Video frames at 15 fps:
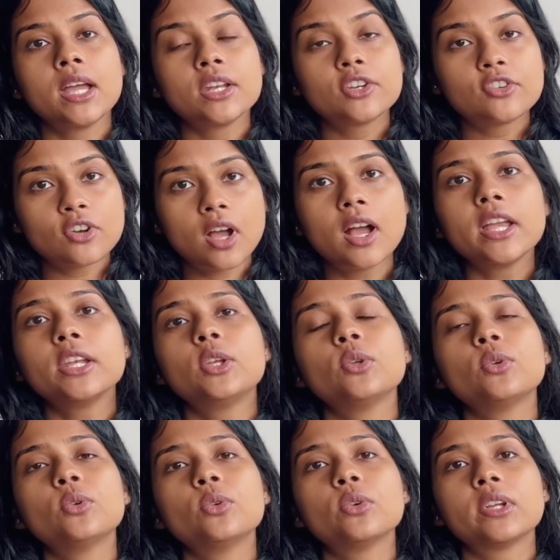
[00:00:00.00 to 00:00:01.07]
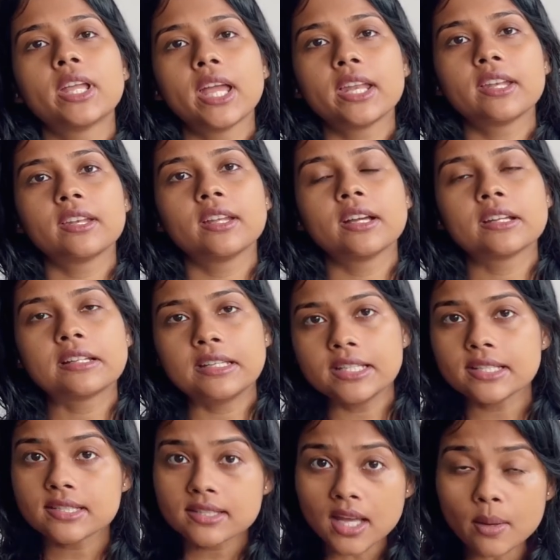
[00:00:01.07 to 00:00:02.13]
try to get at
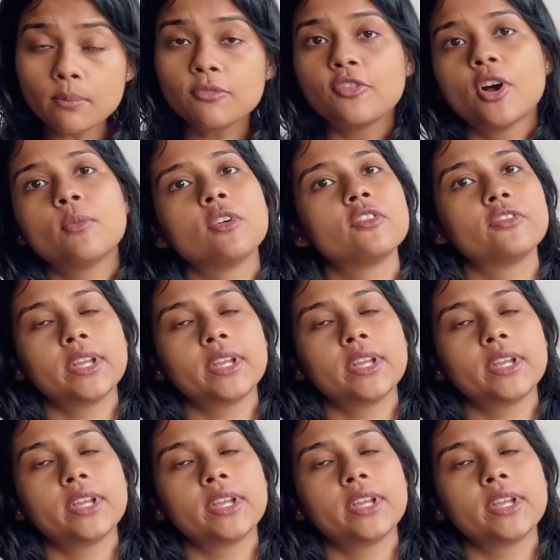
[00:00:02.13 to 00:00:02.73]
least some form of